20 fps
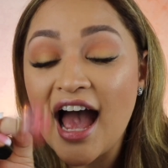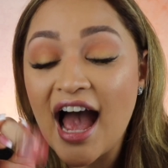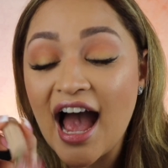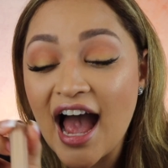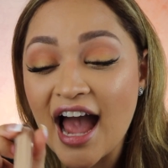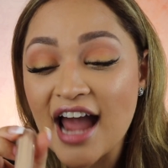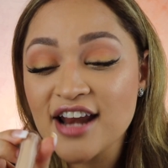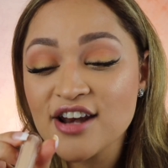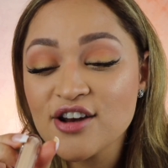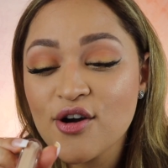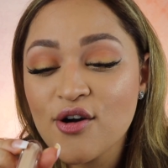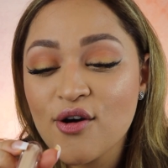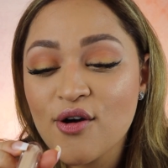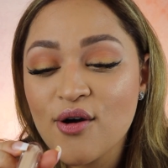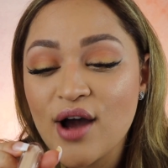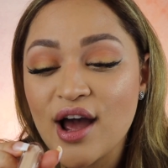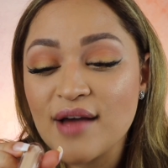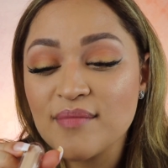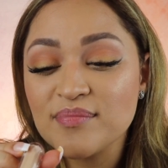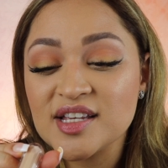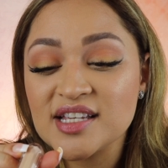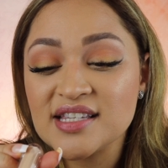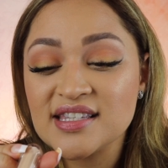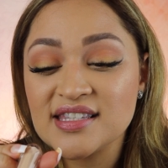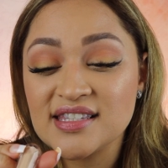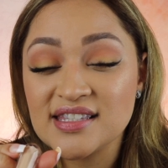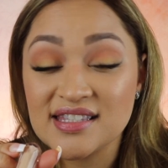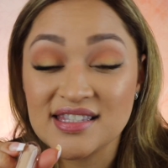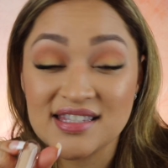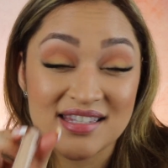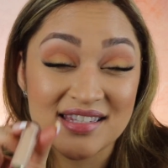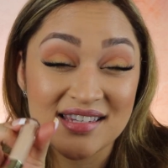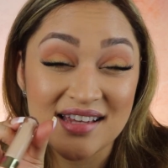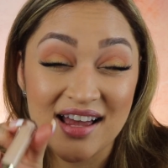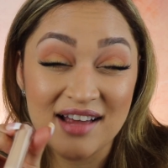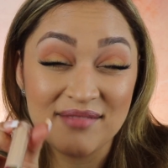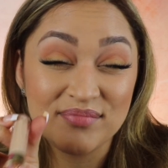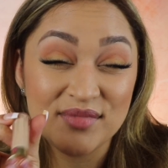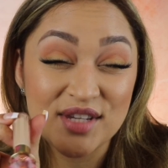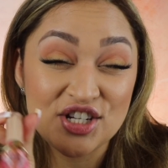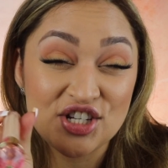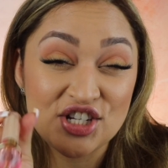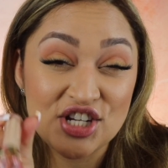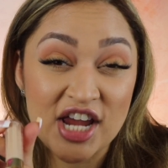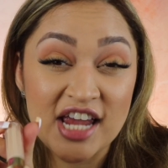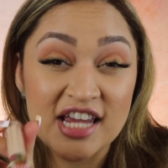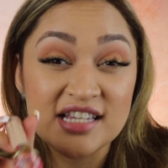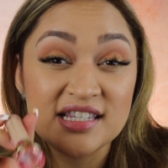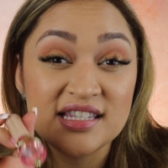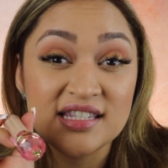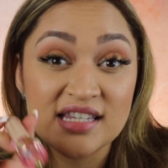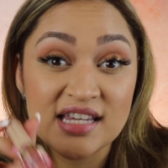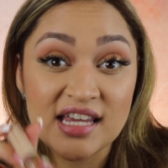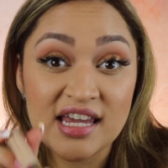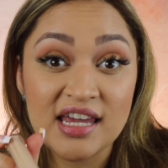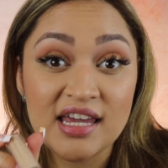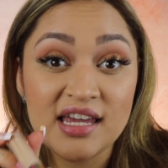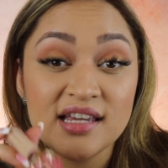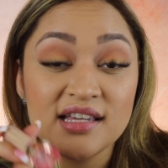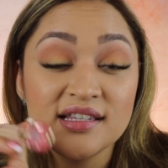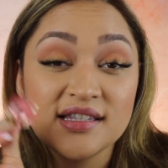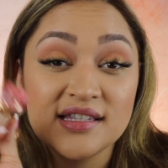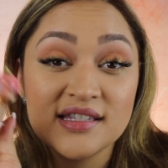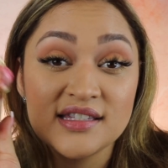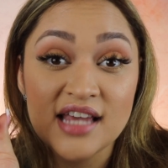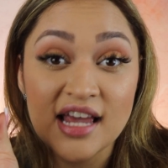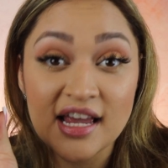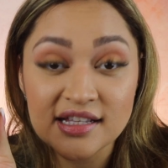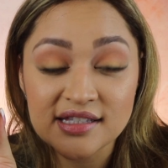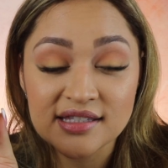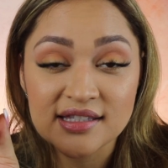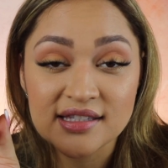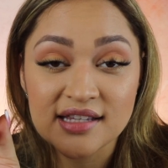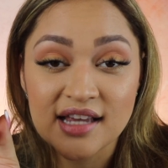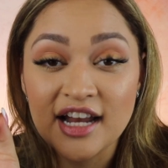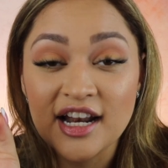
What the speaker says: I know I'm the shade C6,